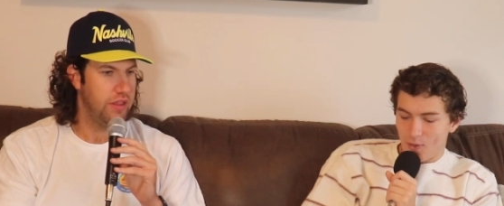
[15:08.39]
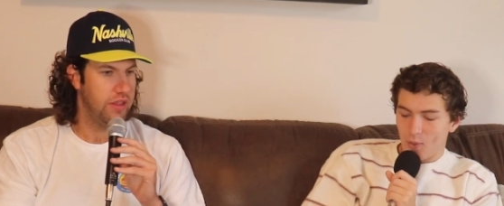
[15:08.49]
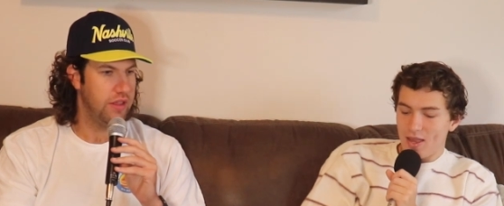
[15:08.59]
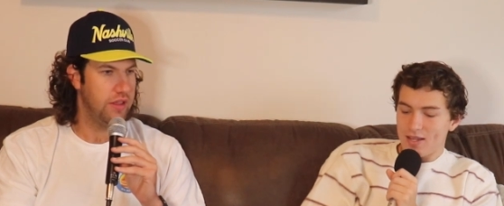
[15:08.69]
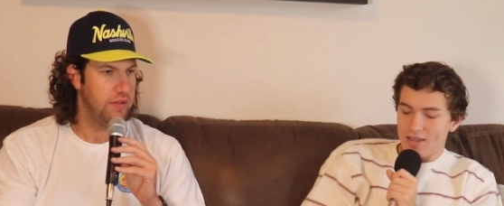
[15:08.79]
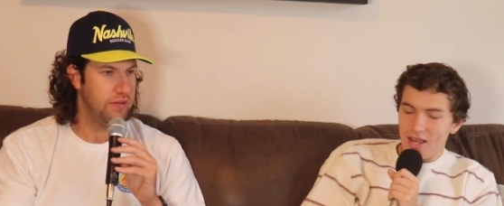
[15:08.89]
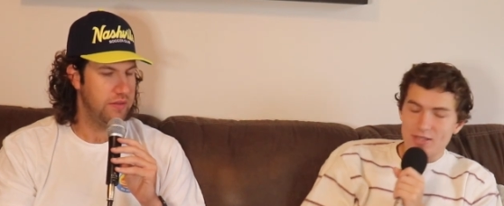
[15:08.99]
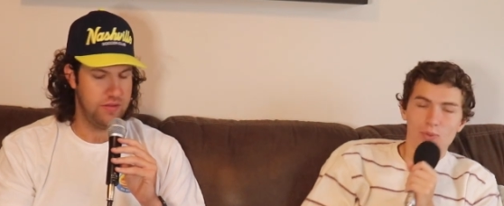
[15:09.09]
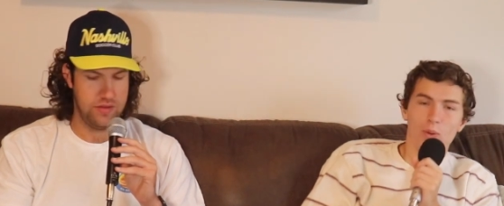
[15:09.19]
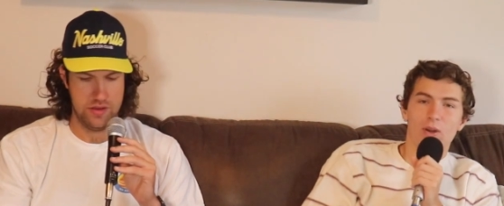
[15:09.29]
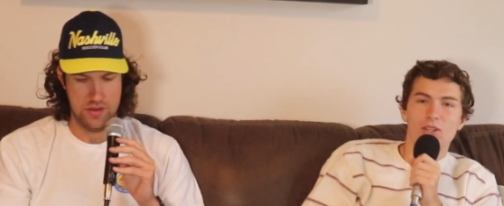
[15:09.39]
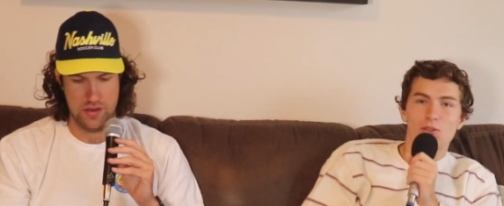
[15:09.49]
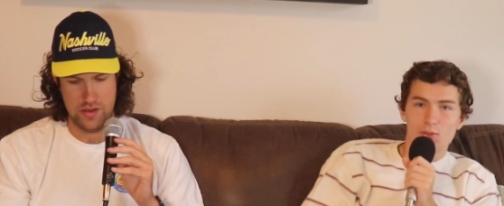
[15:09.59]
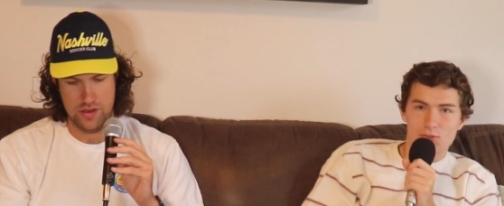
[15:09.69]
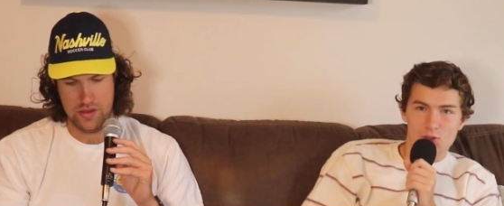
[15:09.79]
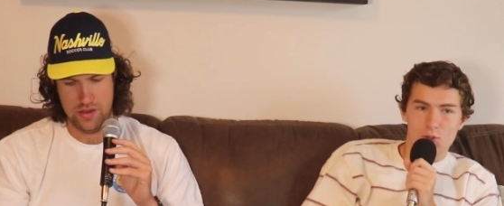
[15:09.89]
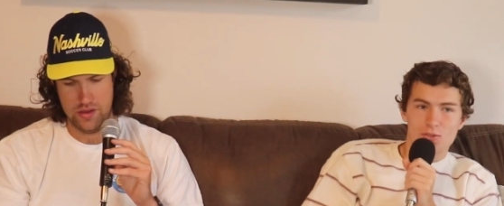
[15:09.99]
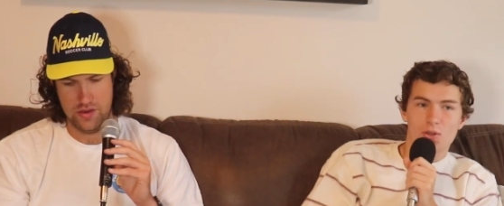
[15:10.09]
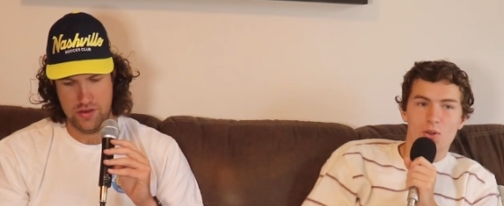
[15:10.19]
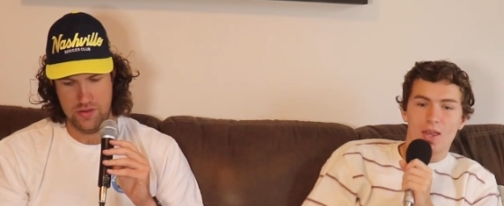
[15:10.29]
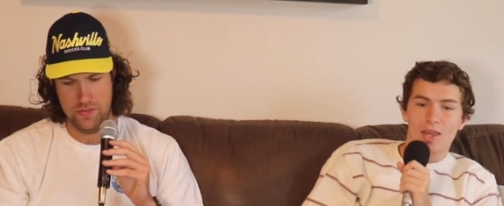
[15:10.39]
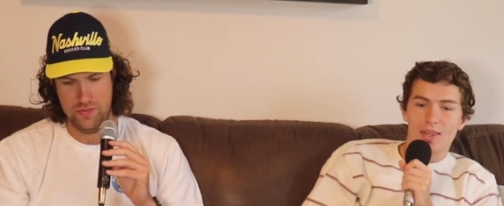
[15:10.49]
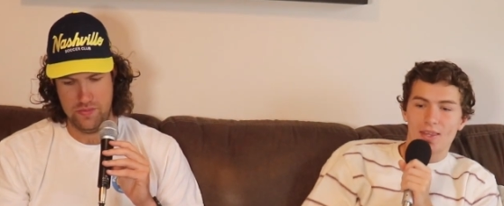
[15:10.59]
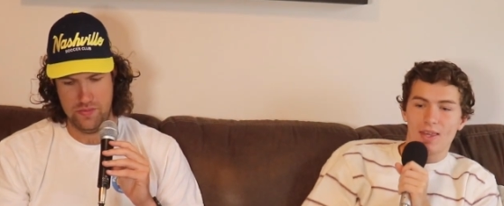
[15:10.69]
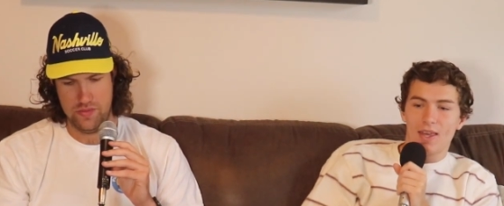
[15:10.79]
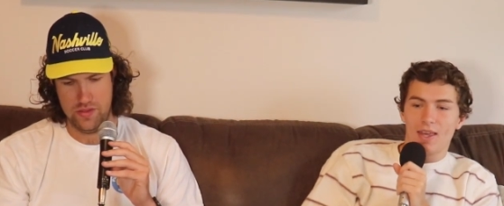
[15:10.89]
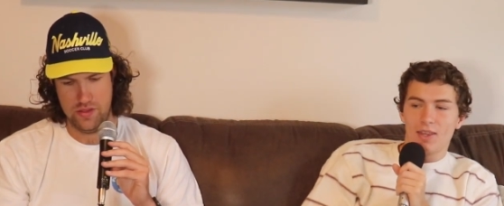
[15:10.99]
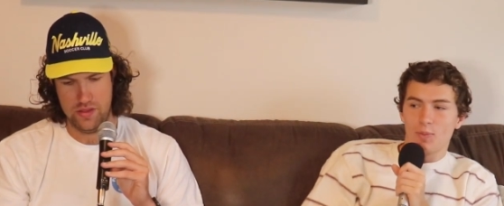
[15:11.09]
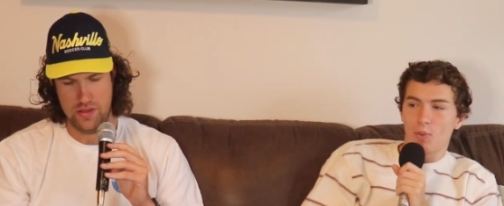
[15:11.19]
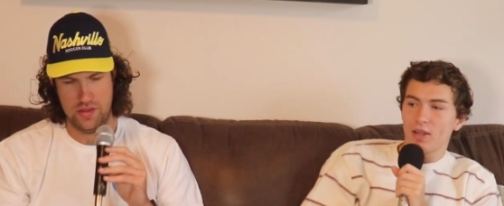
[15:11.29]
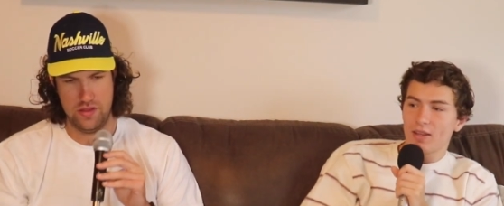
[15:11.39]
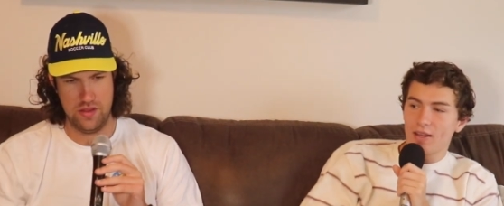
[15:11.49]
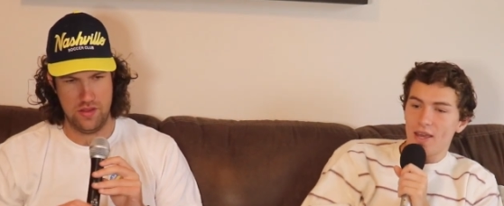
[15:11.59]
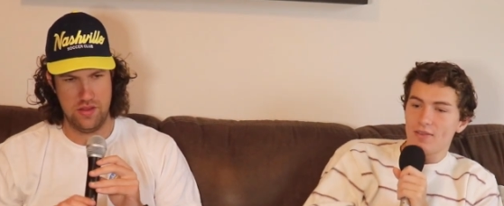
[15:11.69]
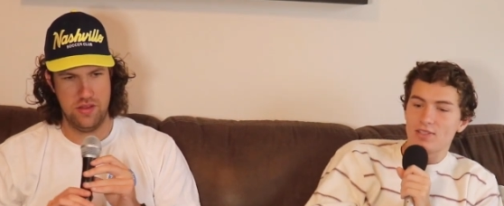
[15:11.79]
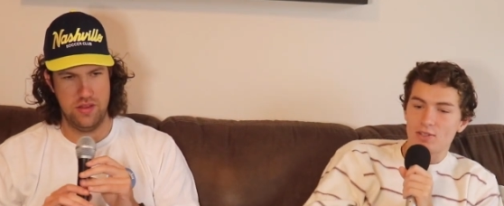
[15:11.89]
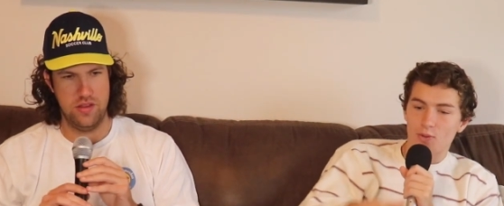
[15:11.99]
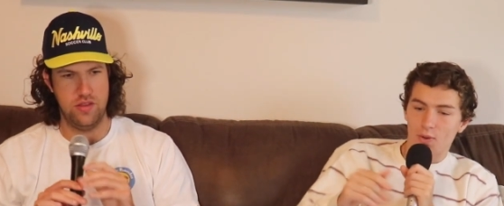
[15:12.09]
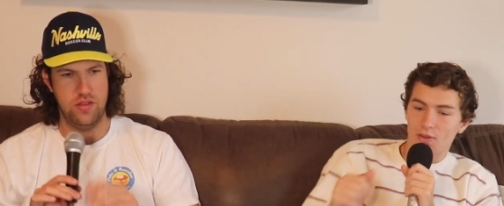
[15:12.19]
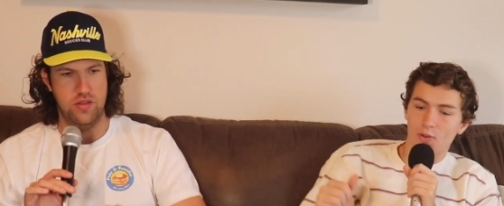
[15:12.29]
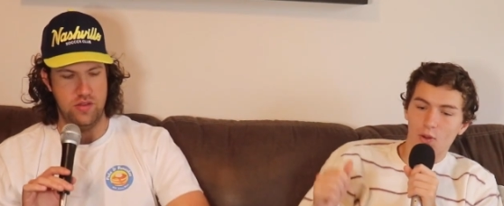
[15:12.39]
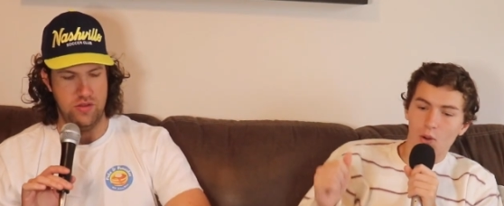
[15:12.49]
Speaker 1: Well, then that's what we're used to. So like you bring the A F C North